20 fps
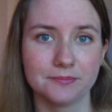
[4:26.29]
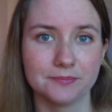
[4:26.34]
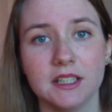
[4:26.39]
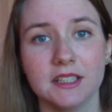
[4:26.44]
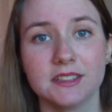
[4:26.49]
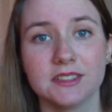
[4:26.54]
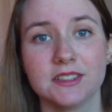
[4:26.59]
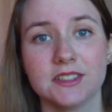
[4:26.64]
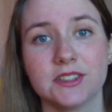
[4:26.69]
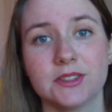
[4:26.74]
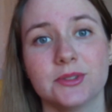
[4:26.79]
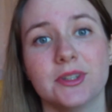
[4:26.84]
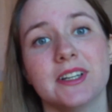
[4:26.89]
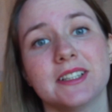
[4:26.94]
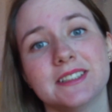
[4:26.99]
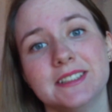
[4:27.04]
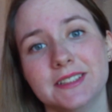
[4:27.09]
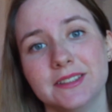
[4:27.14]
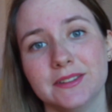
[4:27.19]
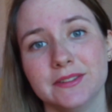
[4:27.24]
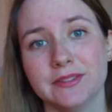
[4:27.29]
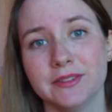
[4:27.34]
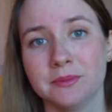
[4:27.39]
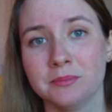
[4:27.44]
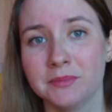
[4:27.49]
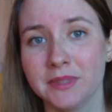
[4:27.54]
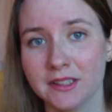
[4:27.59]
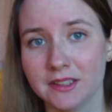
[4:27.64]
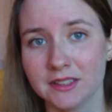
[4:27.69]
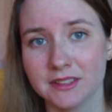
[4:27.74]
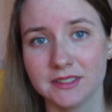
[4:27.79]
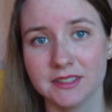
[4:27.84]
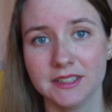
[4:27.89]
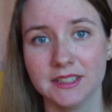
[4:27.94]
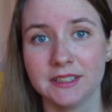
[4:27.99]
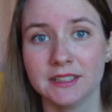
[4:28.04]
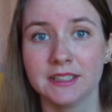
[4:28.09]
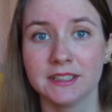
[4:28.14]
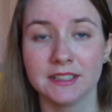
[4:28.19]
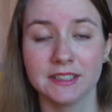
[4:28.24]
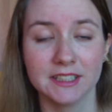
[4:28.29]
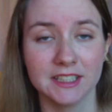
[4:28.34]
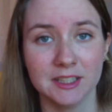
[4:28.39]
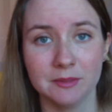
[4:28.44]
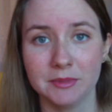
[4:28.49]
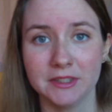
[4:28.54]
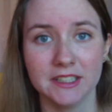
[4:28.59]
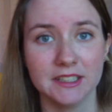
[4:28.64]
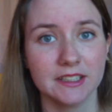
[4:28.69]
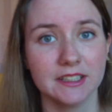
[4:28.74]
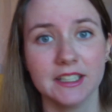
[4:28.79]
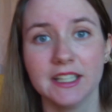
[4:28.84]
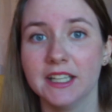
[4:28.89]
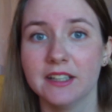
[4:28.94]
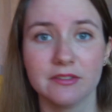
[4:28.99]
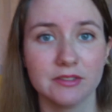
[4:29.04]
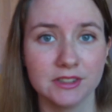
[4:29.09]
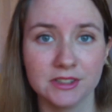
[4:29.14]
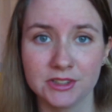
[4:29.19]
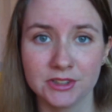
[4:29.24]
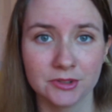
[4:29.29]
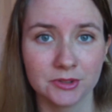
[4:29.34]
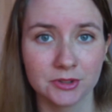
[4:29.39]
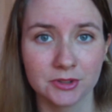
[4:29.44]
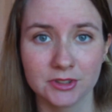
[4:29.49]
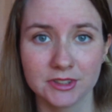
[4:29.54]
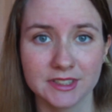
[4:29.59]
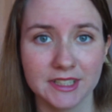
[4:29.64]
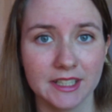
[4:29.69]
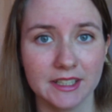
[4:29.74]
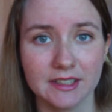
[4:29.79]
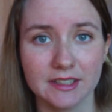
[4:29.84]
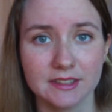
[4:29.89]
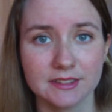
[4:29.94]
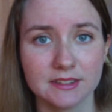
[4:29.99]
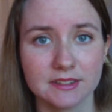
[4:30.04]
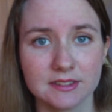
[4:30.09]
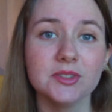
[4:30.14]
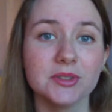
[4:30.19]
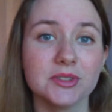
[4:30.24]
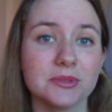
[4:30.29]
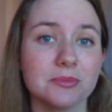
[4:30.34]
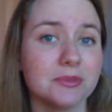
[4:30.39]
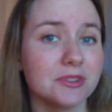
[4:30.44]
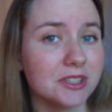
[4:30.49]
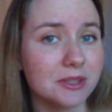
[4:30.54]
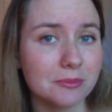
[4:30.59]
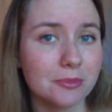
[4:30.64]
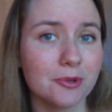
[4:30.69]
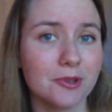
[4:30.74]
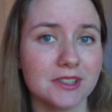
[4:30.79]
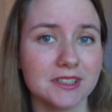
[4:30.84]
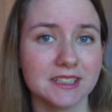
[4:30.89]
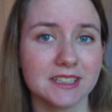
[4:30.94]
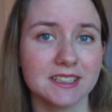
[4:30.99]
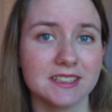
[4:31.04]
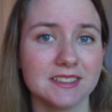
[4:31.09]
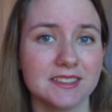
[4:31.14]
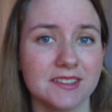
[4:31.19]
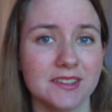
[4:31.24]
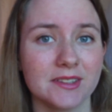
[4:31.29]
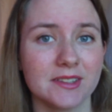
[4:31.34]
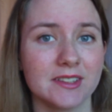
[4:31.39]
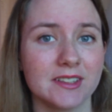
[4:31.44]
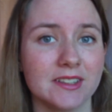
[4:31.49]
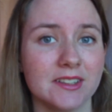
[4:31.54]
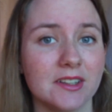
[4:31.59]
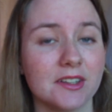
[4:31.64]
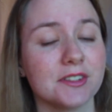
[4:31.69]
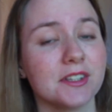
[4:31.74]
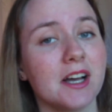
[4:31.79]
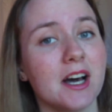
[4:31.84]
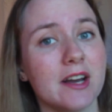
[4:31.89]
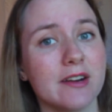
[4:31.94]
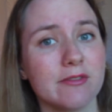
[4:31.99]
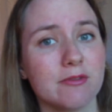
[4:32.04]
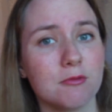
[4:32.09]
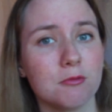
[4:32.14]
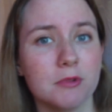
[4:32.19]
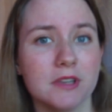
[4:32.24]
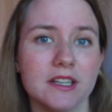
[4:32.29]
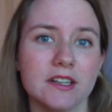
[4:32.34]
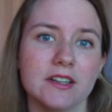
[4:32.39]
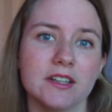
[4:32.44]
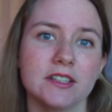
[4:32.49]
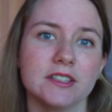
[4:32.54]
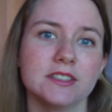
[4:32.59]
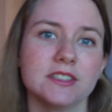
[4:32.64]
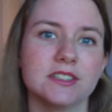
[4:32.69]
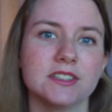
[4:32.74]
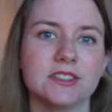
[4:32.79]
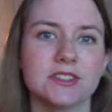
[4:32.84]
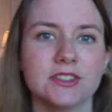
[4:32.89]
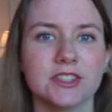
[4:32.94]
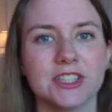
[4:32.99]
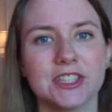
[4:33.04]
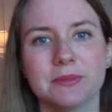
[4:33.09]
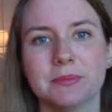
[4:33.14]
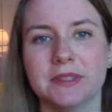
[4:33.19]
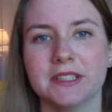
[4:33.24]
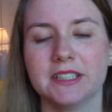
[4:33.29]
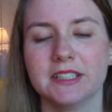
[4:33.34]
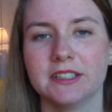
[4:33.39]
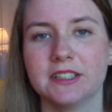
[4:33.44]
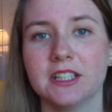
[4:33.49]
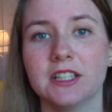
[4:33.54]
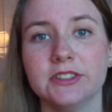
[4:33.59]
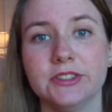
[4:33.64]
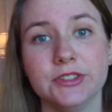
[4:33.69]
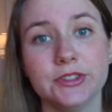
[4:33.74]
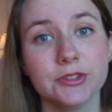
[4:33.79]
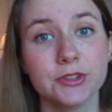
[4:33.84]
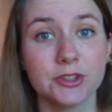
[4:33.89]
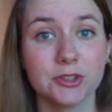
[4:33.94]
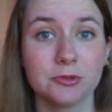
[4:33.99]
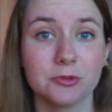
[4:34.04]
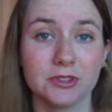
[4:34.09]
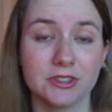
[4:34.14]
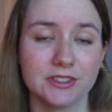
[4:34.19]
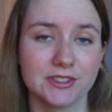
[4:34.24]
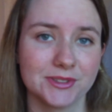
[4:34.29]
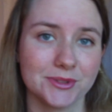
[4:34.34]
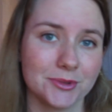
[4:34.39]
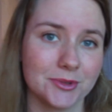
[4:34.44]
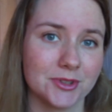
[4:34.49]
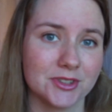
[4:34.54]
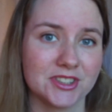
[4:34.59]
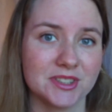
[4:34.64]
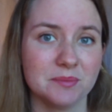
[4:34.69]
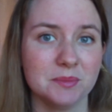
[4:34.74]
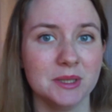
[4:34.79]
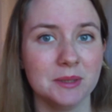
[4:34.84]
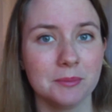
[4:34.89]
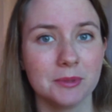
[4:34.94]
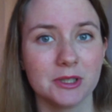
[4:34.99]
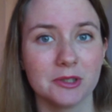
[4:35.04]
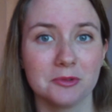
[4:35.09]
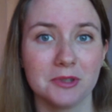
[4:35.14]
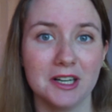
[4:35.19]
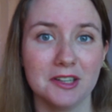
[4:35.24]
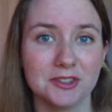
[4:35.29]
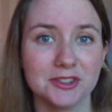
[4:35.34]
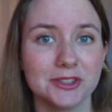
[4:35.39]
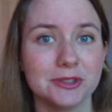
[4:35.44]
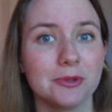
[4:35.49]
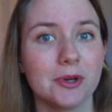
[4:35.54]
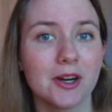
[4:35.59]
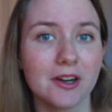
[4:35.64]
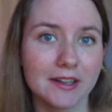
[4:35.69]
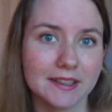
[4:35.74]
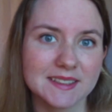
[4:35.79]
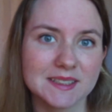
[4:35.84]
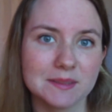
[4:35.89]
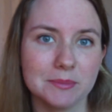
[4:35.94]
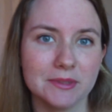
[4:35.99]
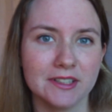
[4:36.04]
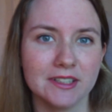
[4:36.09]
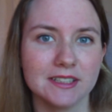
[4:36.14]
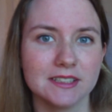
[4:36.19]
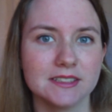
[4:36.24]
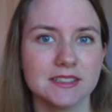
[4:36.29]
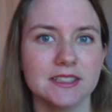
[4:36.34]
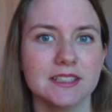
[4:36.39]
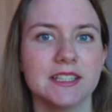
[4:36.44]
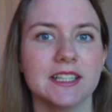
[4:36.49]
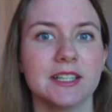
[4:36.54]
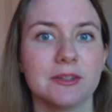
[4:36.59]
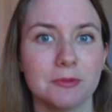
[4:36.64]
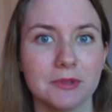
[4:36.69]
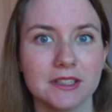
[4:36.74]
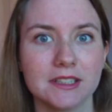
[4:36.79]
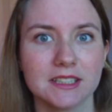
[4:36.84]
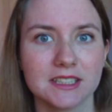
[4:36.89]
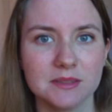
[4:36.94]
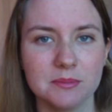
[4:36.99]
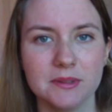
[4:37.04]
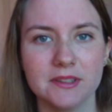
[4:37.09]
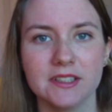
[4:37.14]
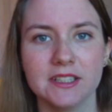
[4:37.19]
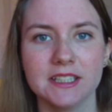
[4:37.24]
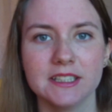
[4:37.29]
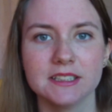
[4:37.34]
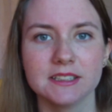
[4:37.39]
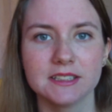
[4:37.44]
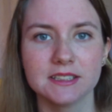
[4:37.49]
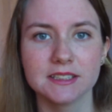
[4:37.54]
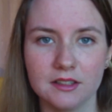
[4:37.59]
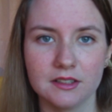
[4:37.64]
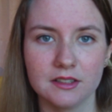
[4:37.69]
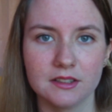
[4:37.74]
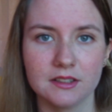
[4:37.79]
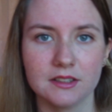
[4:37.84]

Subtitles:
It's destructive, embarrassing, and inhibiting in every social setting. So it's really important to consider that there are a lot of weird, disturbing, unusual disorders that people around you are experiencing and will experience.